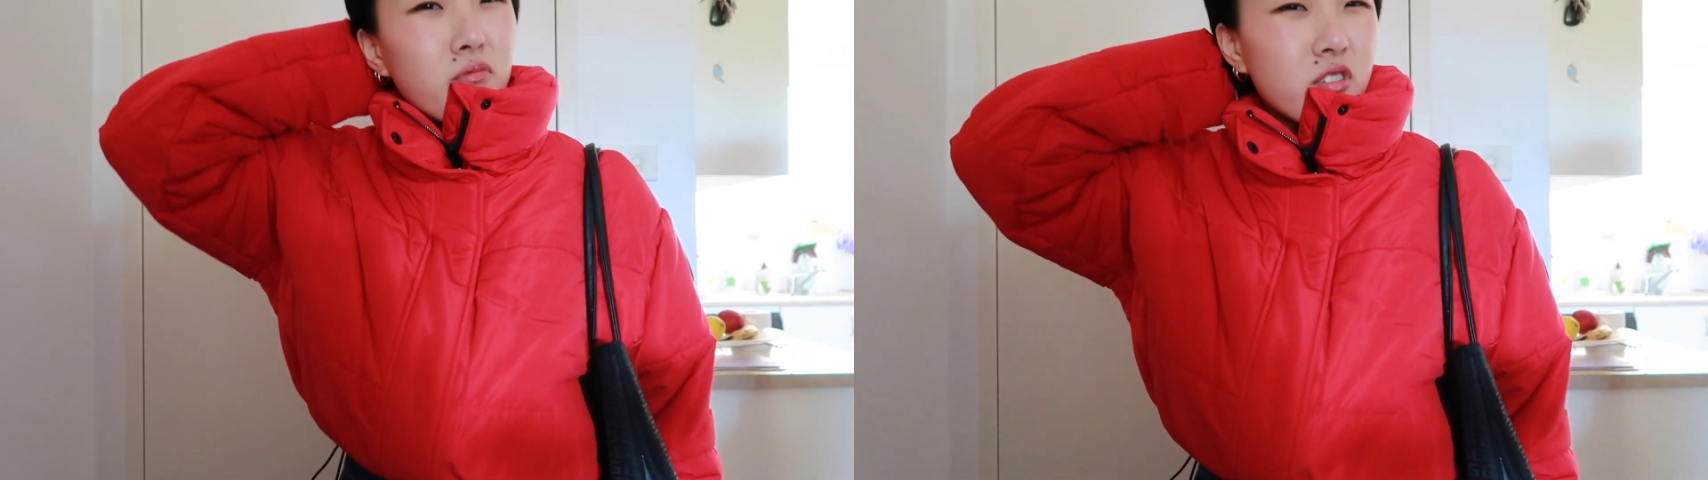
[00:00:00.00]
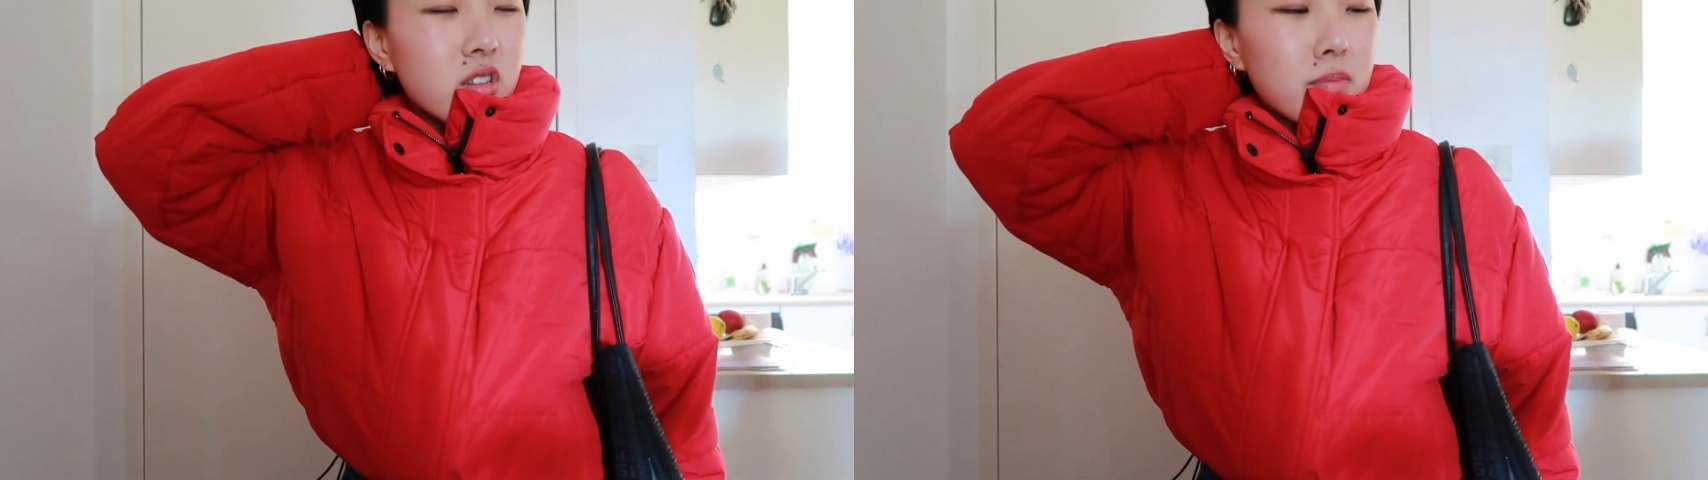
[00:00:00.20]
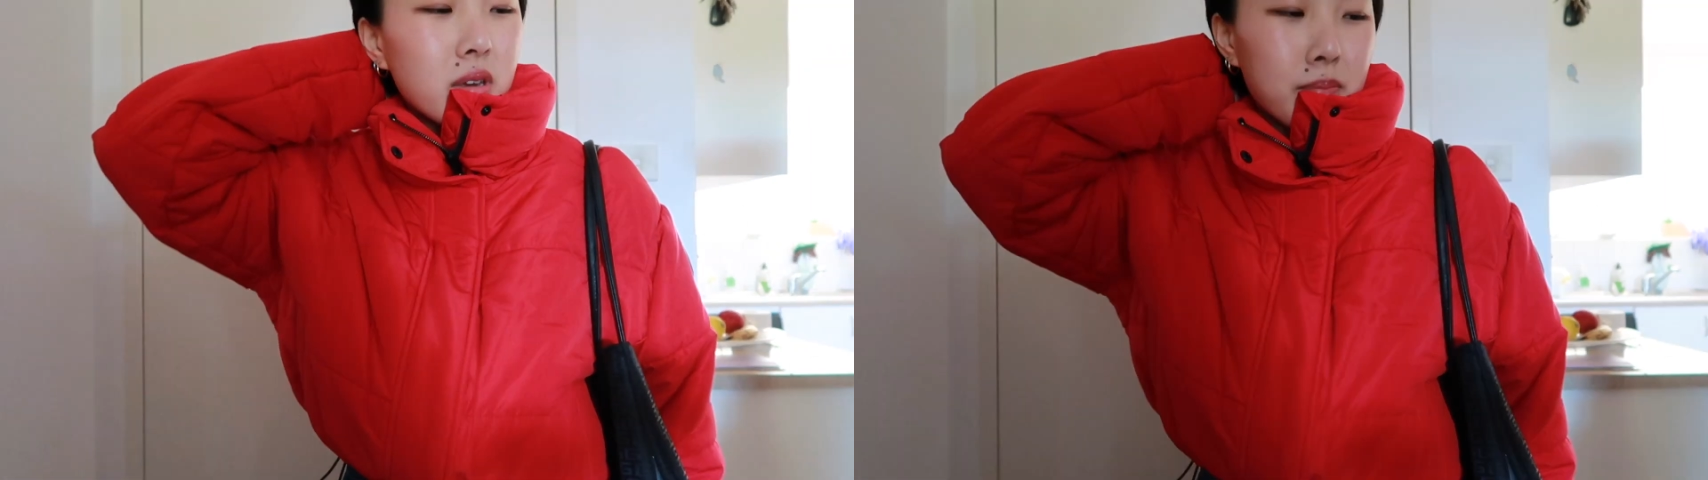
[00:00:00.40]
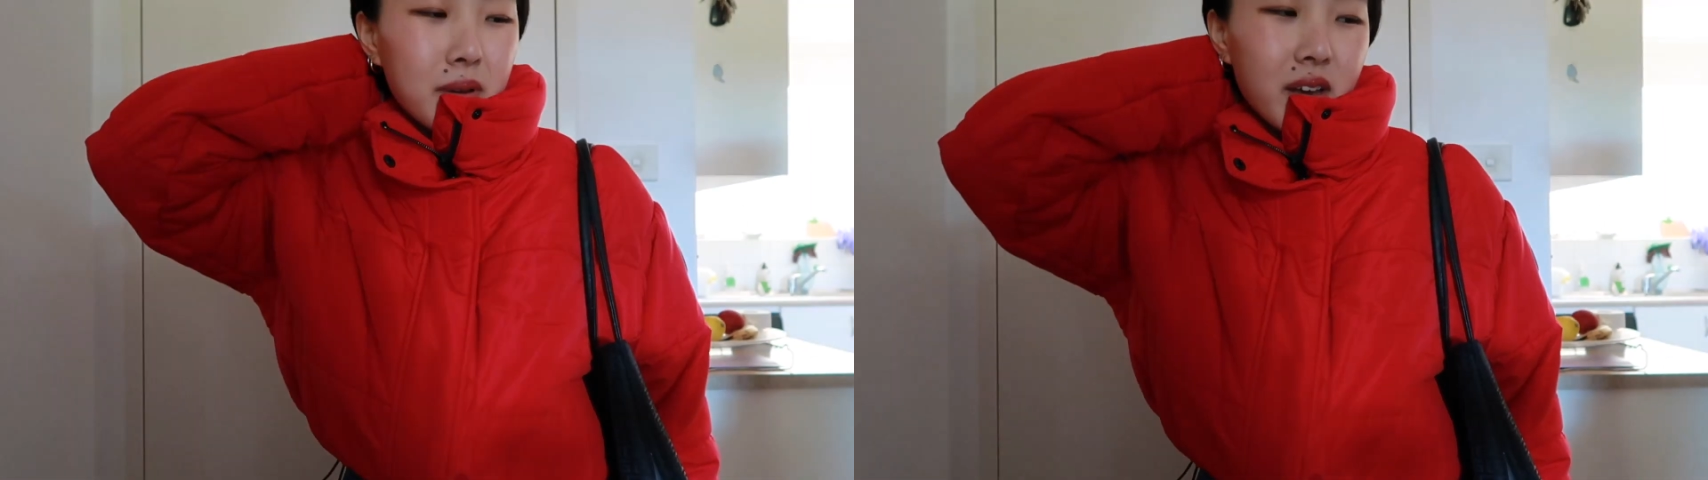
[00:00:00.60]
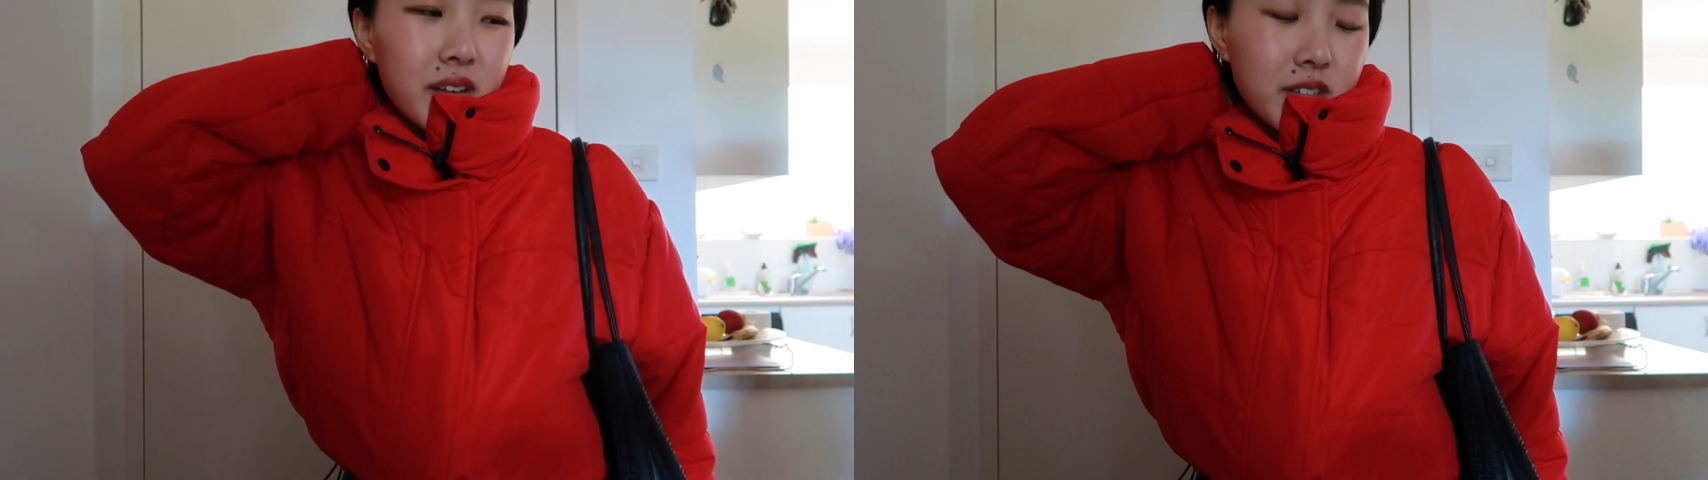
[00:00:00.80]
really big
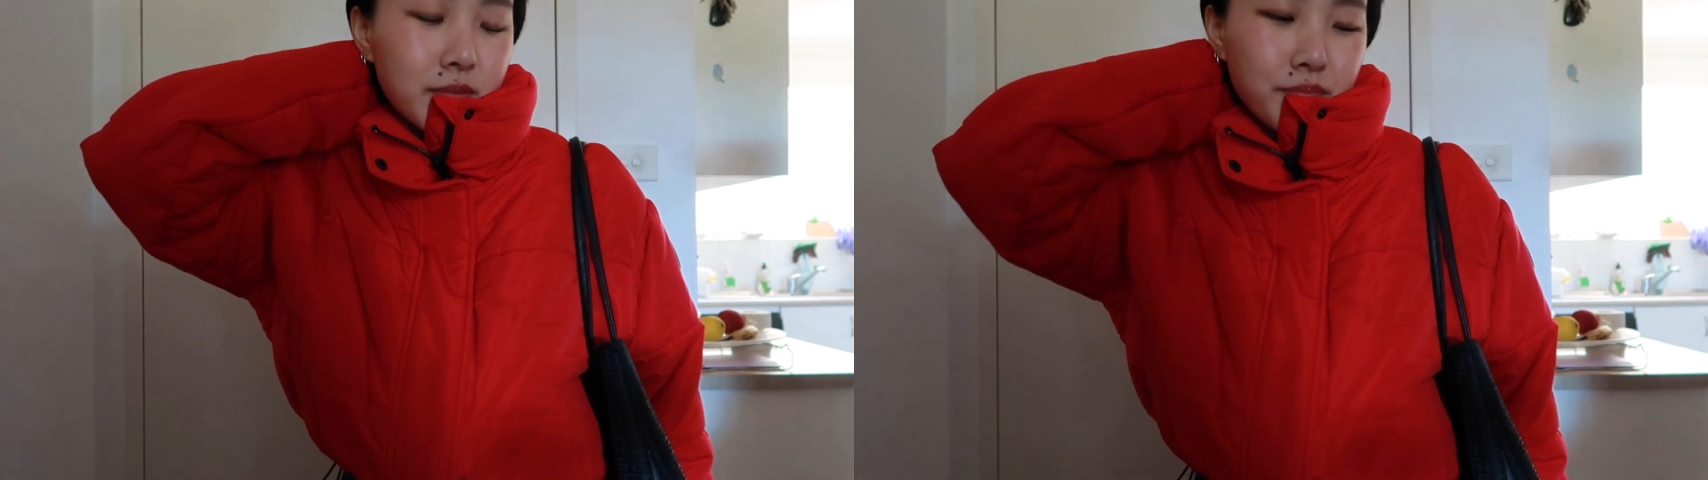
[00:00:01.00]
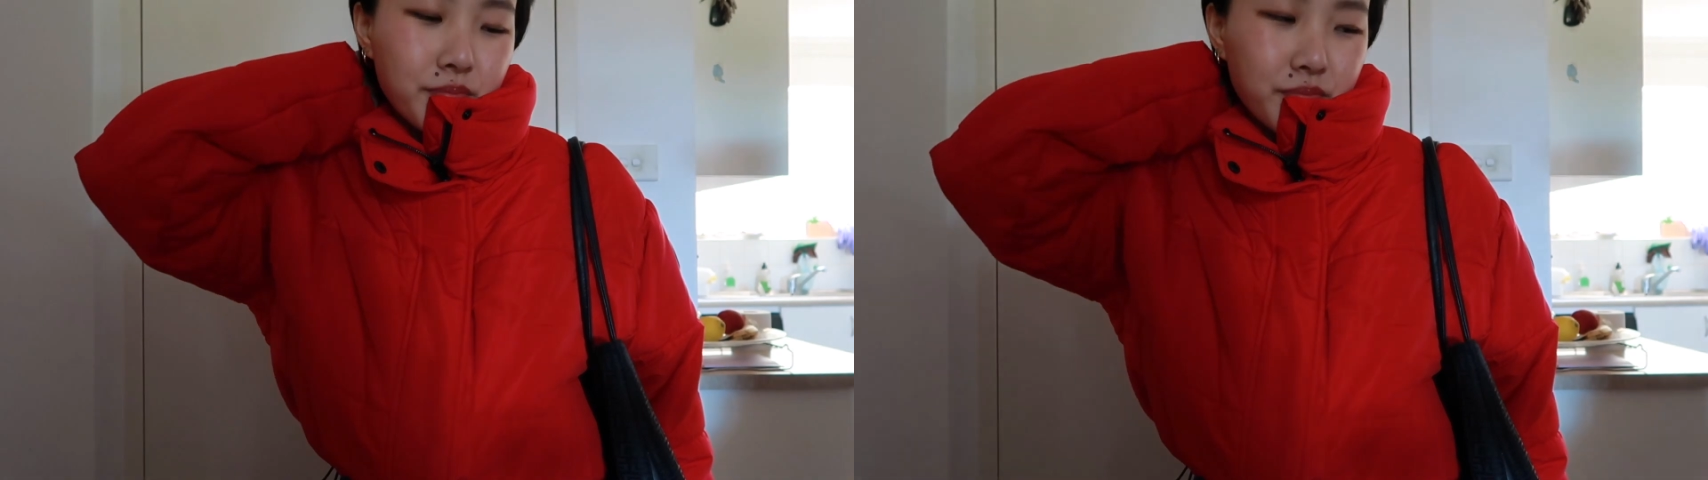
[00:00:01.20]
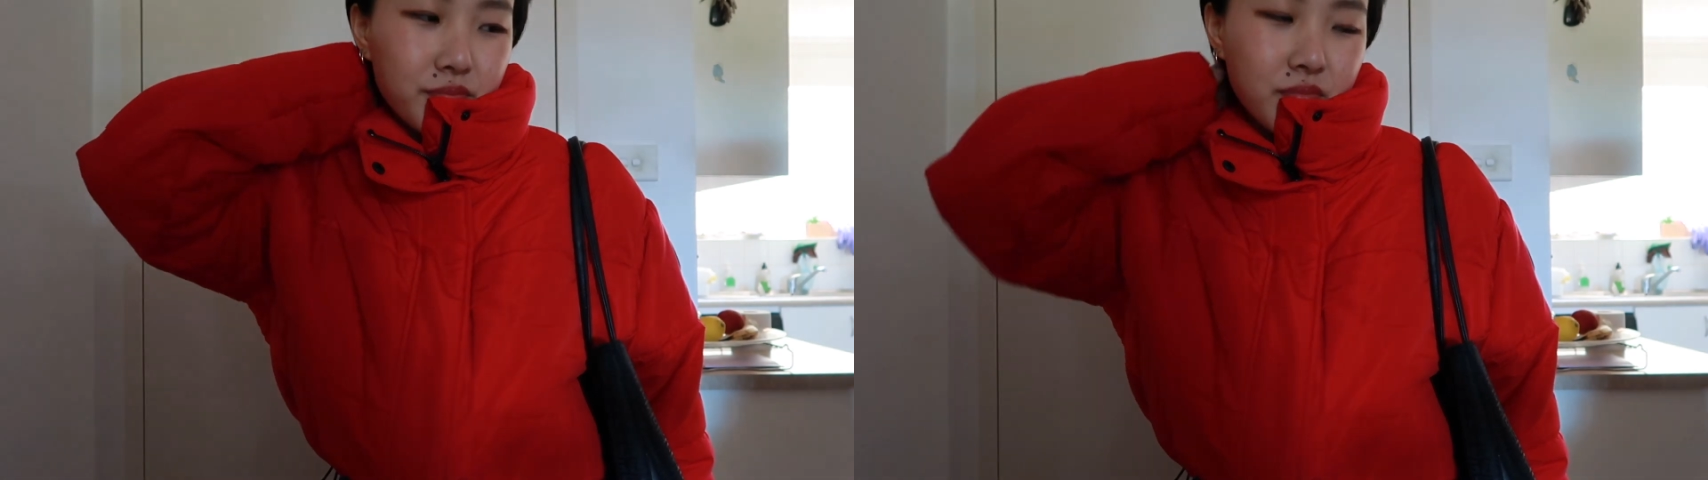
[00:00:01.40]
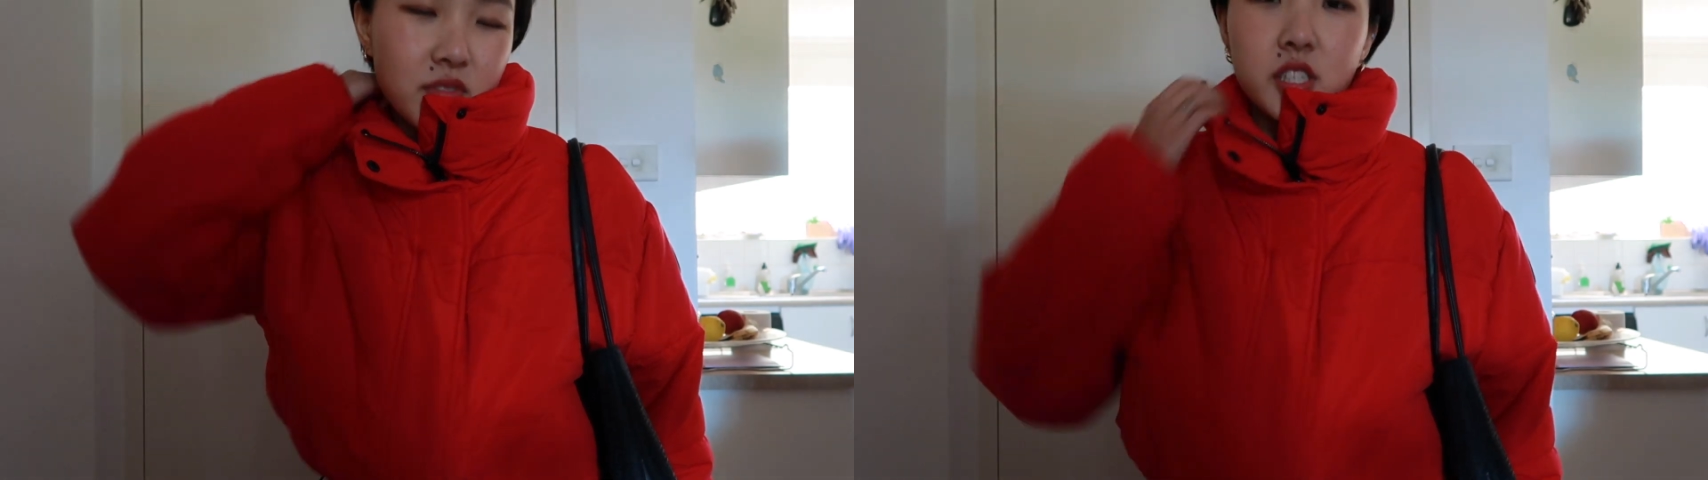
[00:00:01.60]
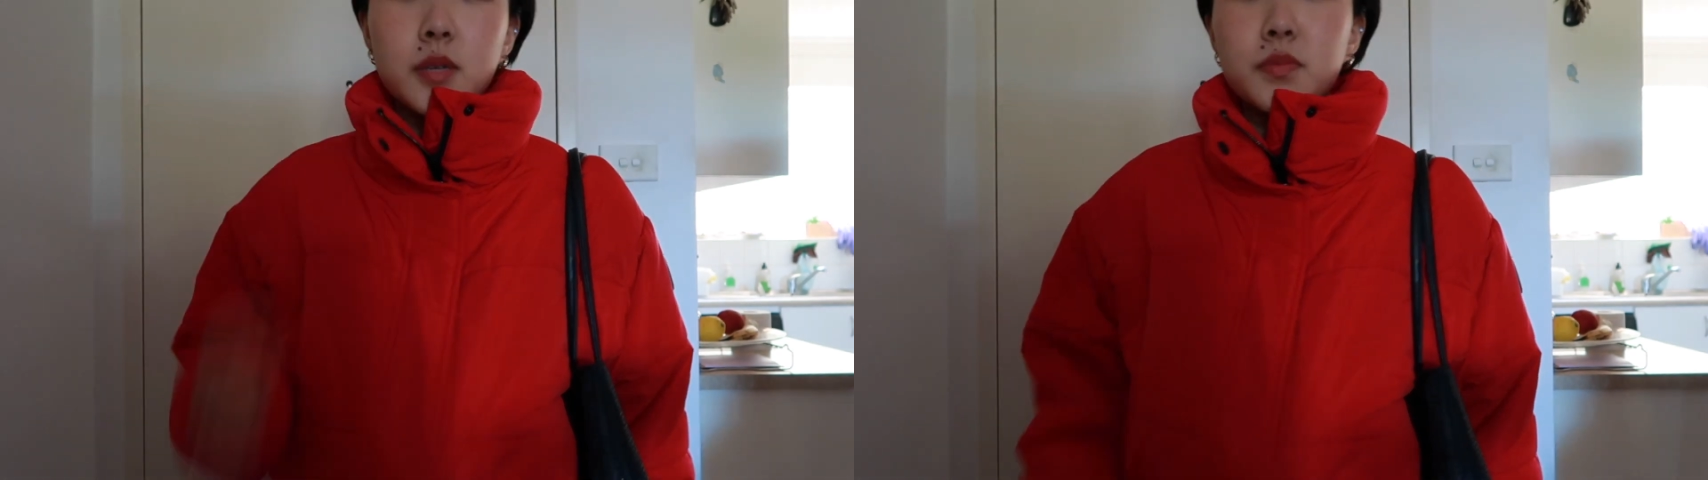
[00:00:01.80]
bag.
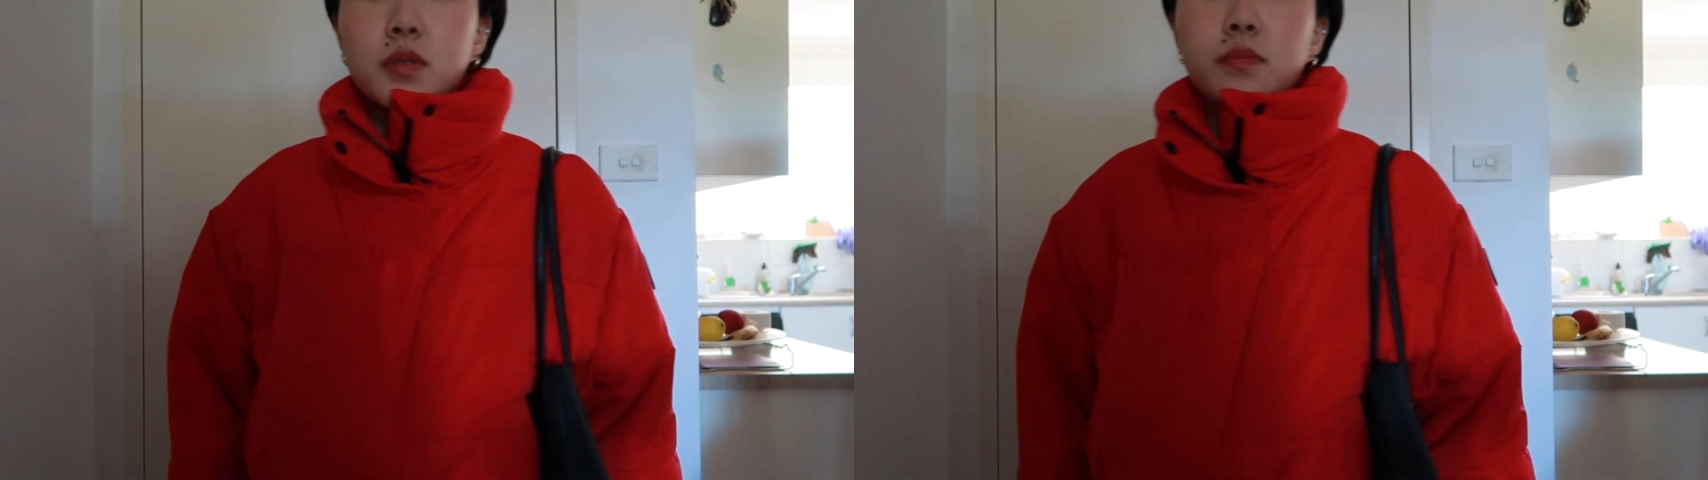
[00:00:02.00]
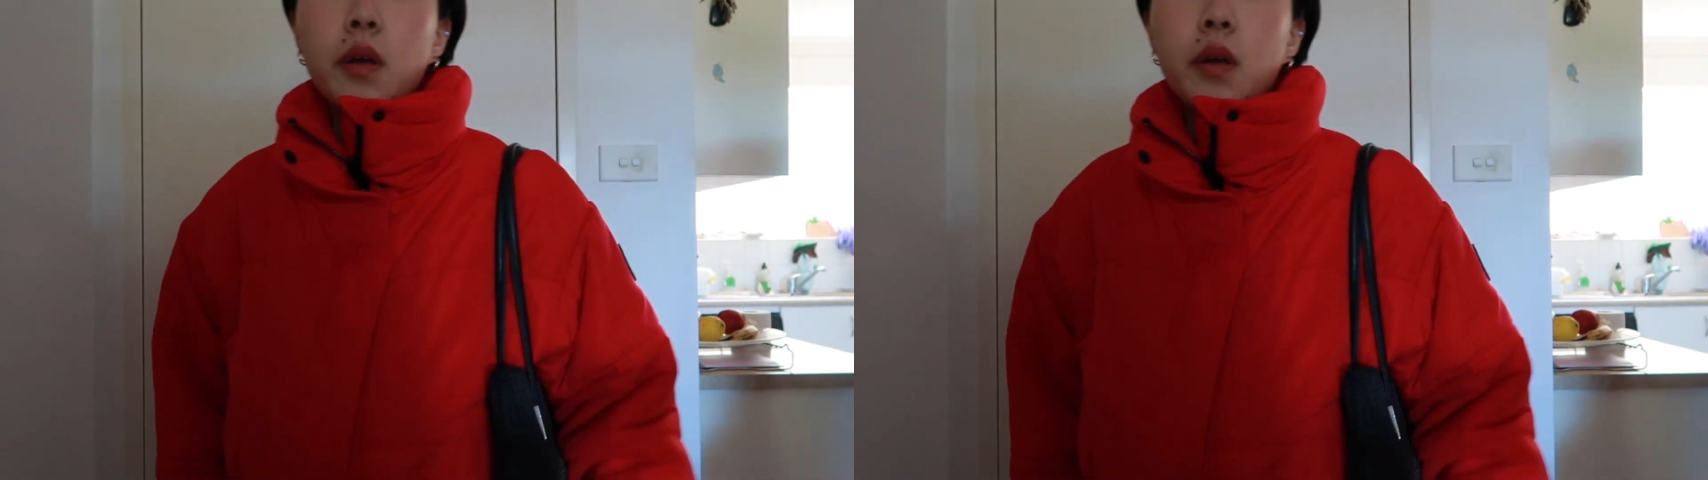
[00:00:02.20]
Seeps.